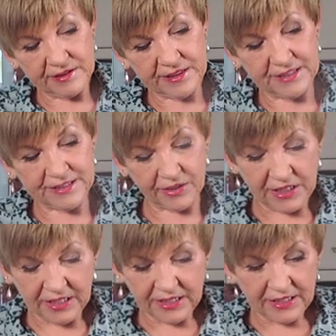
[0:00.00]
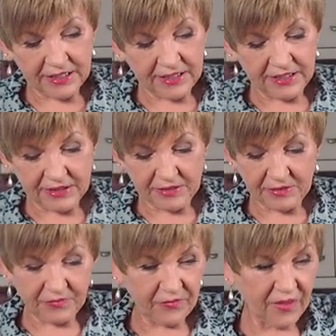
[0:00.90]
See, so
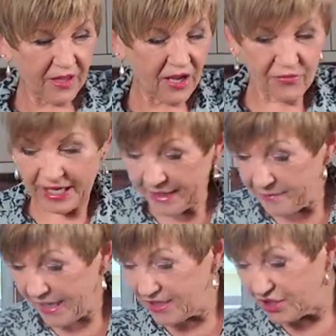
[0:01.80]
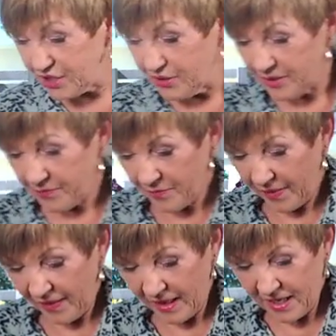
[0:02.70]
I recommend you
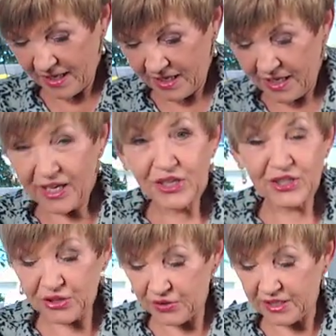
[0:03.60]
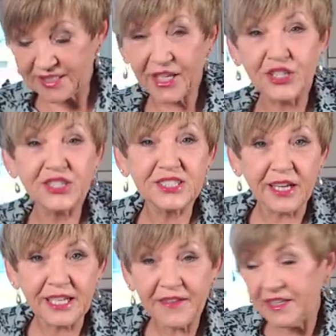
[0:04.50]
do this so you
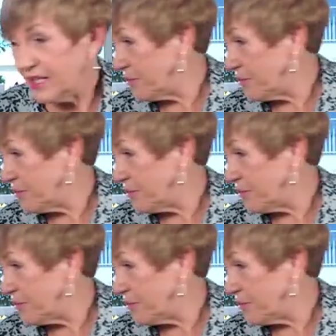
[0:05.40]
don't have any